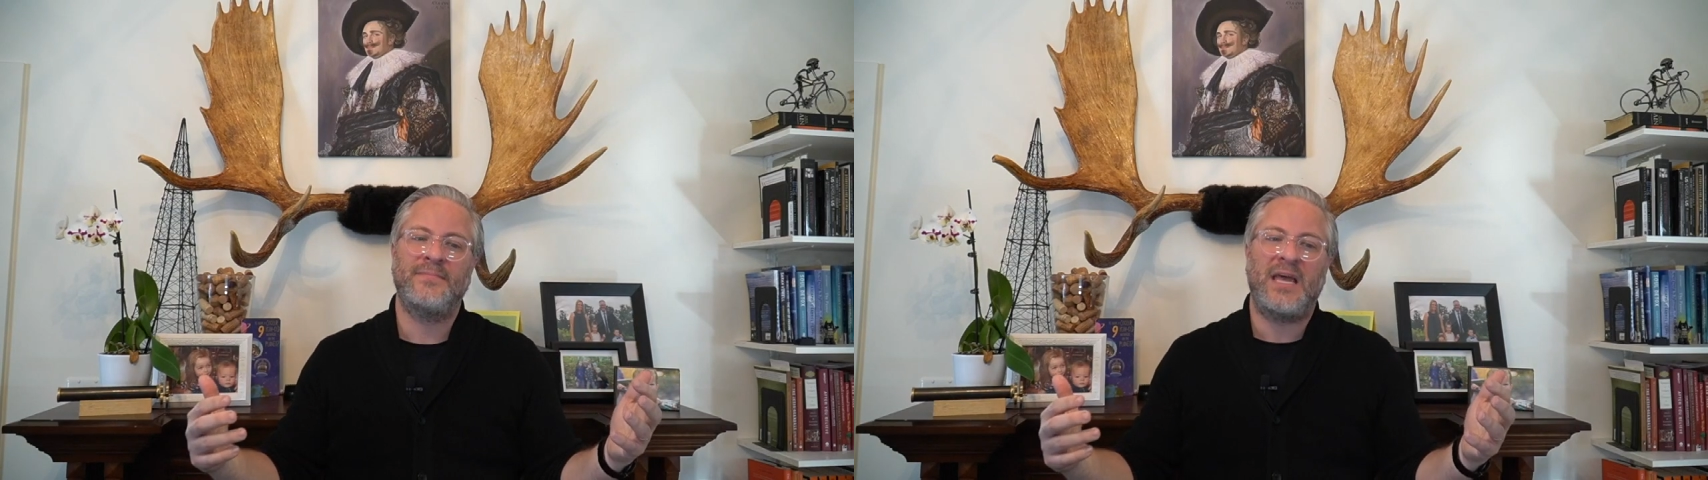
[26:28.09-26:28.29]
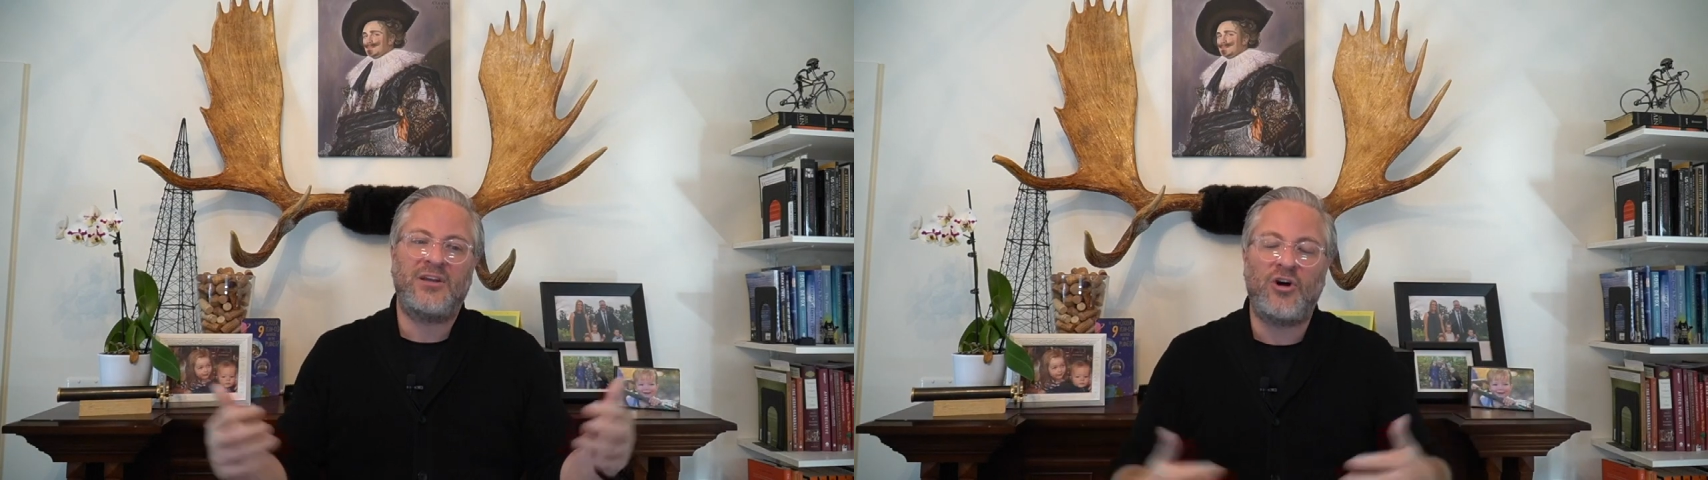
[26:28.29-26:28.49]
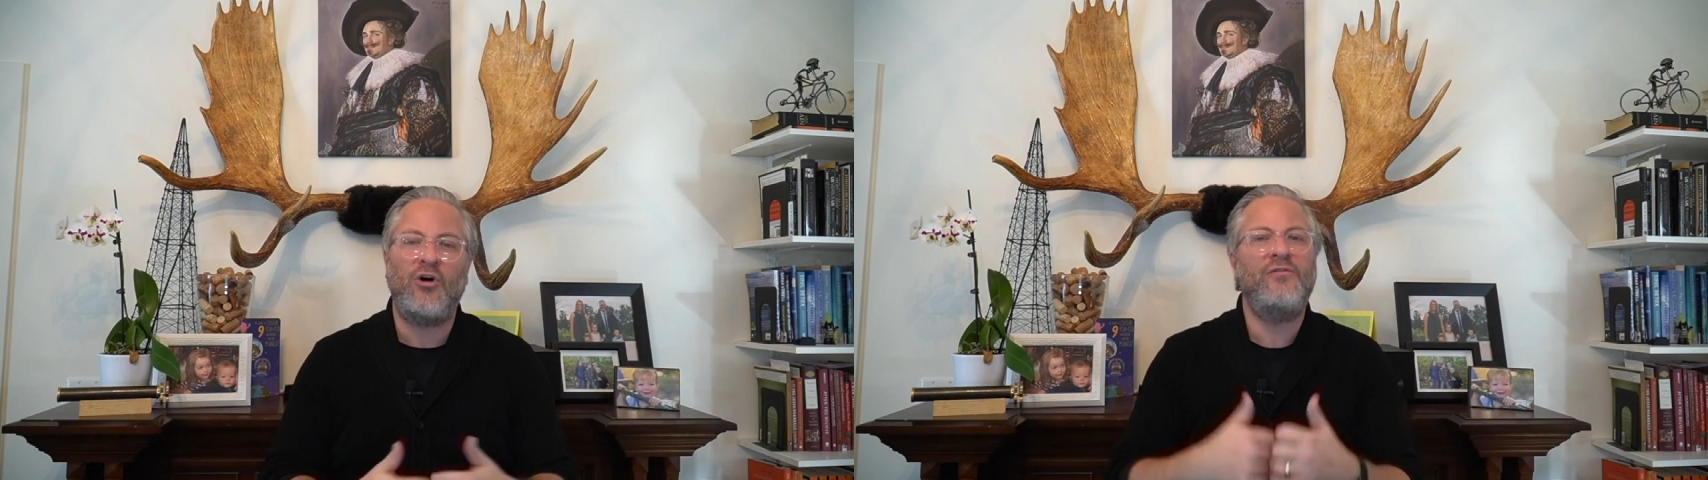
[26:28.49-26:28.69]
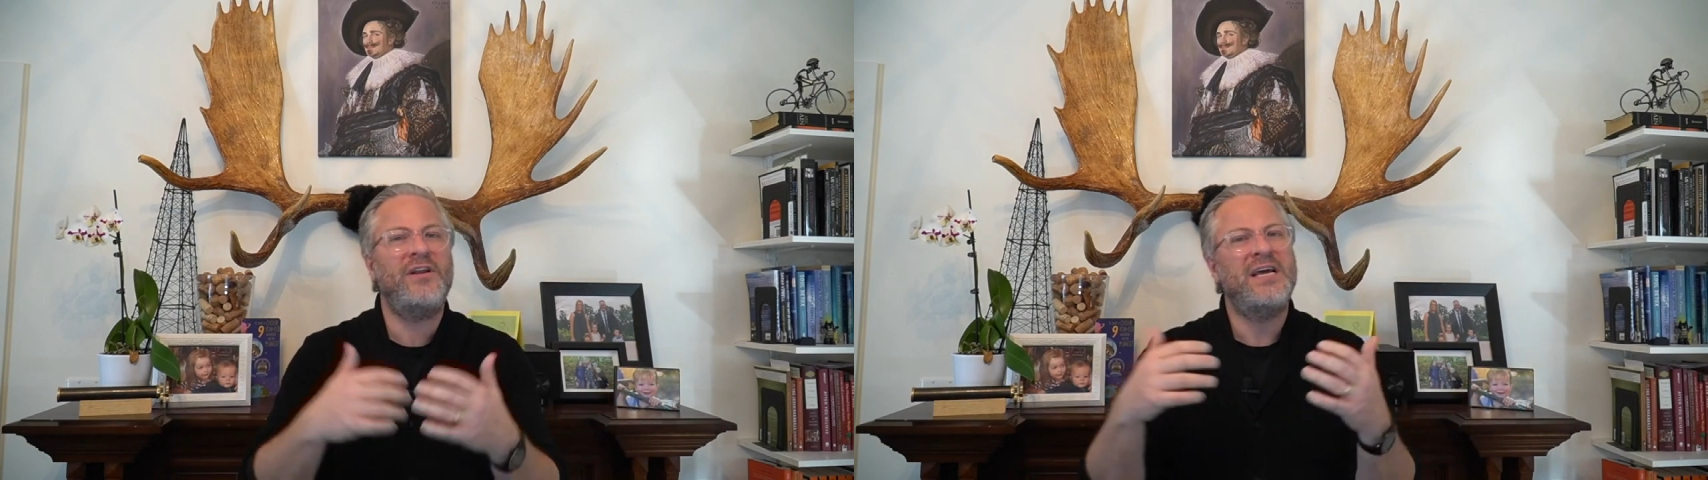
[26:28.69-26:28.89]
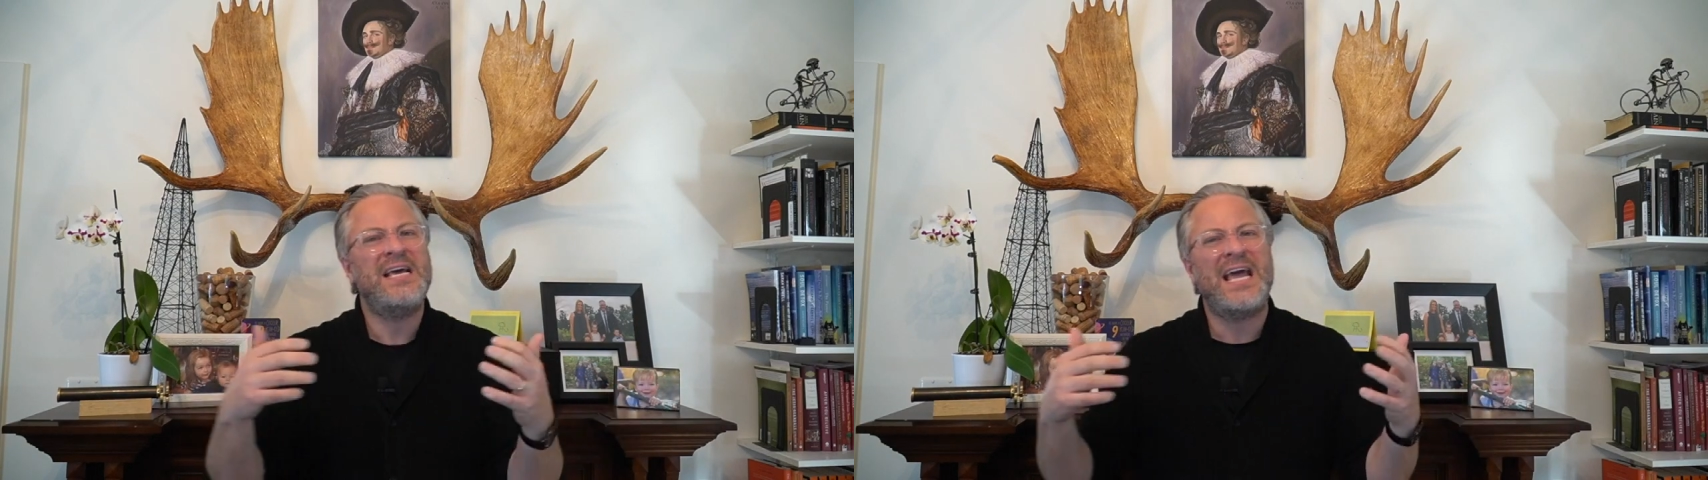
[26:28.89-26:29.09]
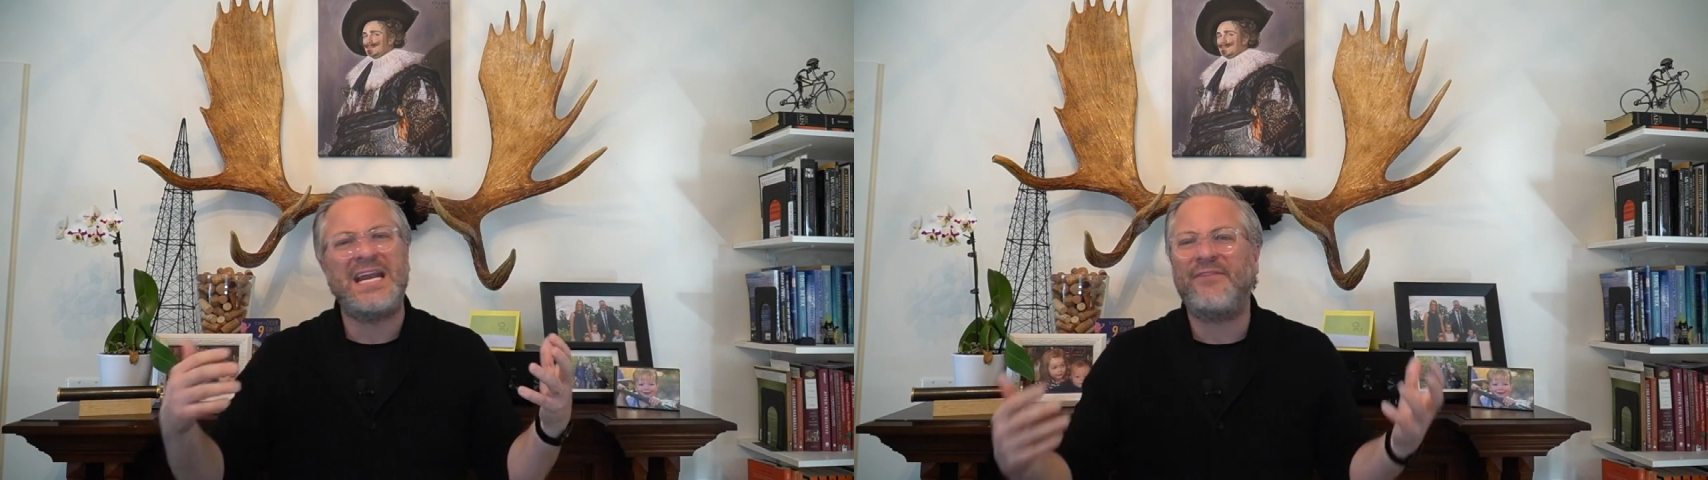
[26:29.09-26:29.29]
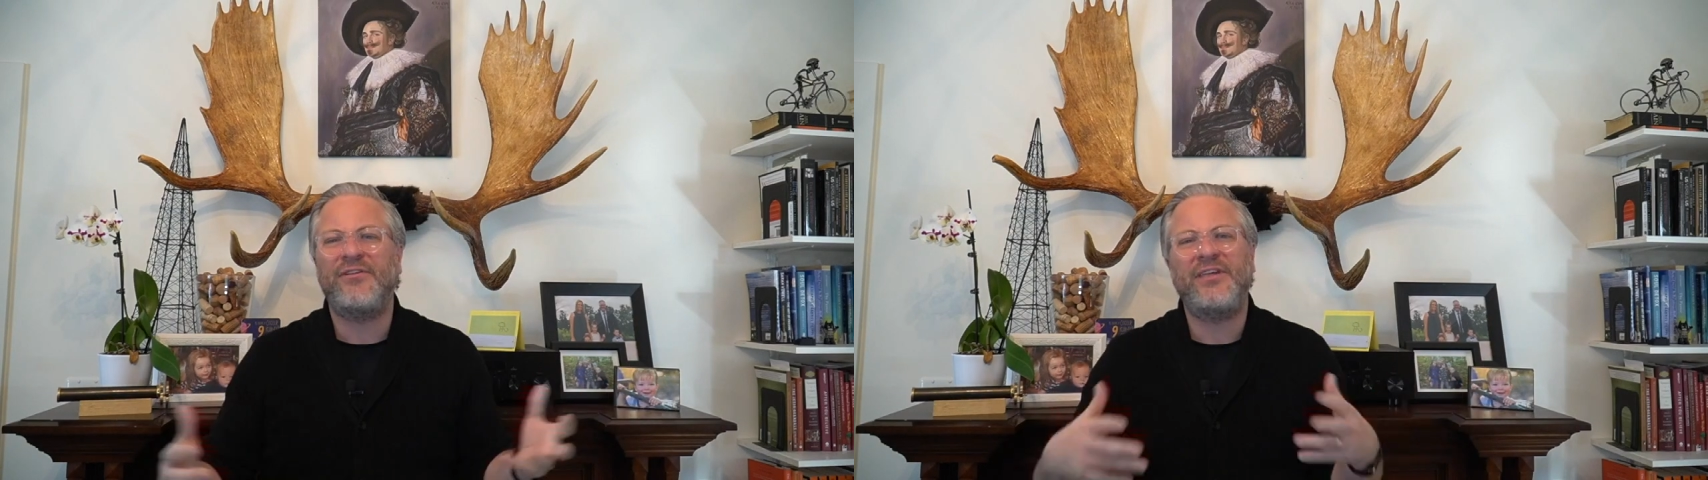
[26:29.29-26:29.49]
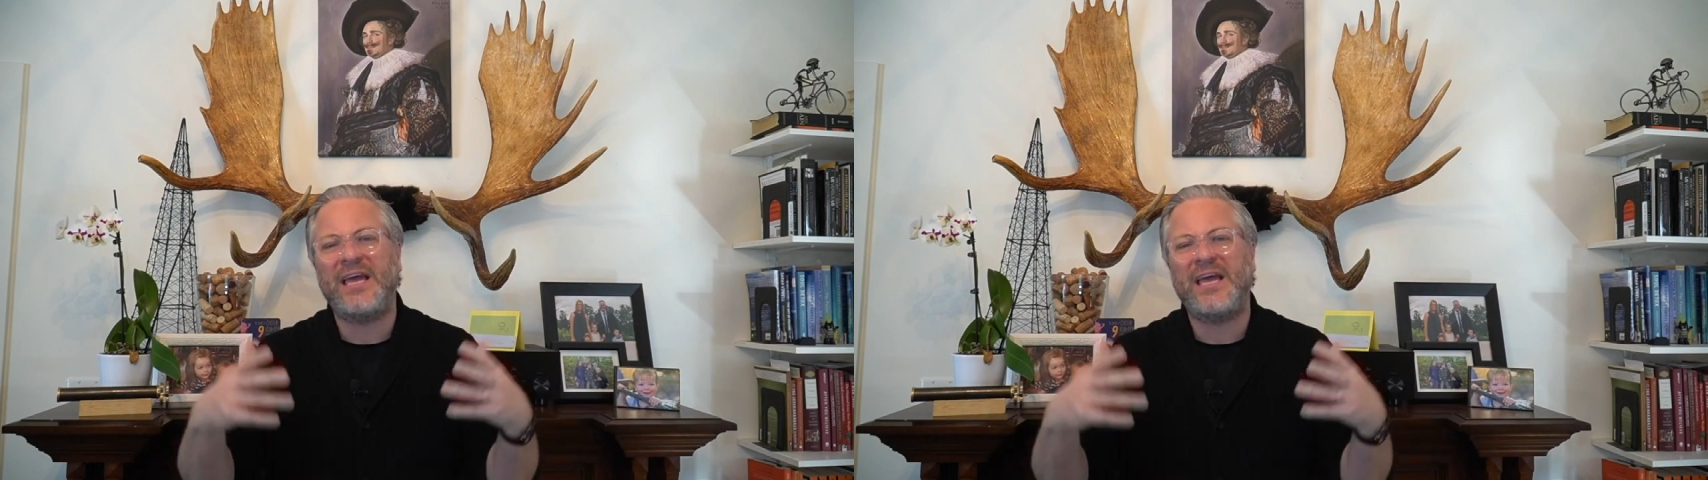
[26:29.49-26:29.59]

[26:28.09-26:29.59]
And COVID and everything